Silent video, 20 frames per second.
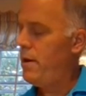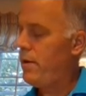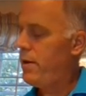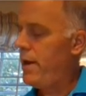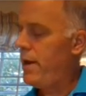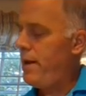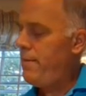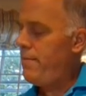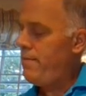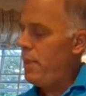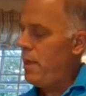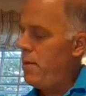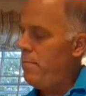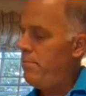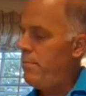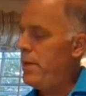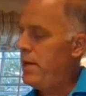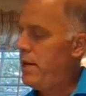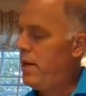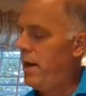Okay?
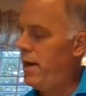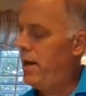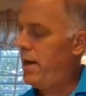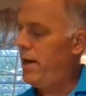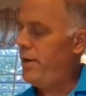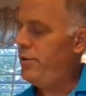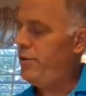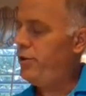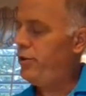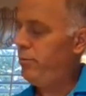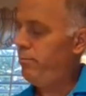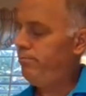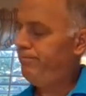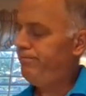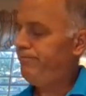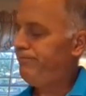Because